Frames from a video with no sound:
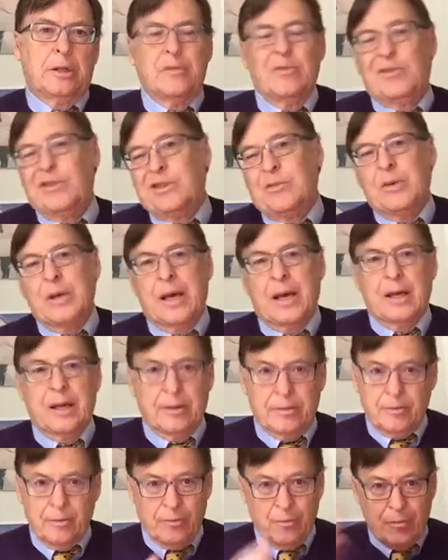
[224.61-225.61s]
I mean, we had
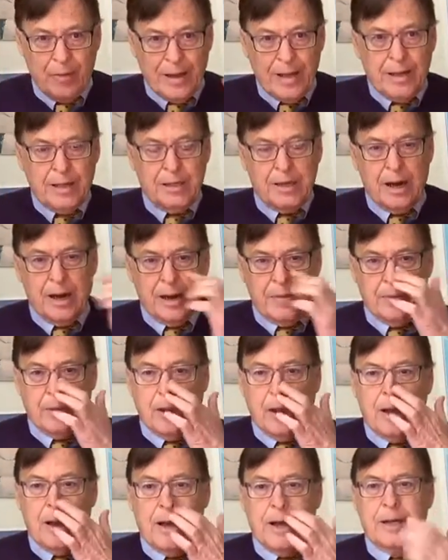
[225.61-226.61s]
a vague
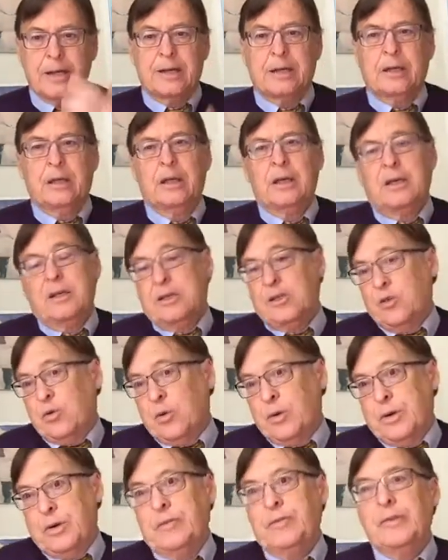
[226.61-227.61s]
timeline,
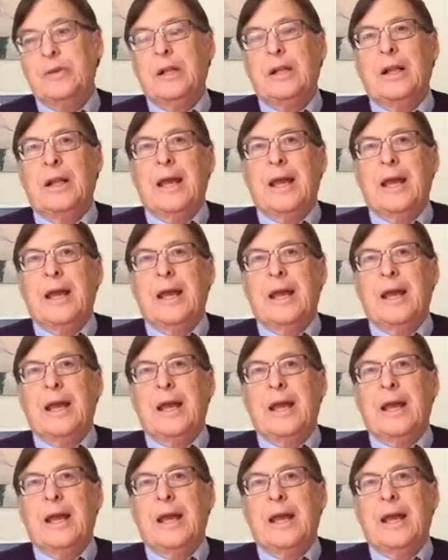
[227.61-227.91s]
sort of,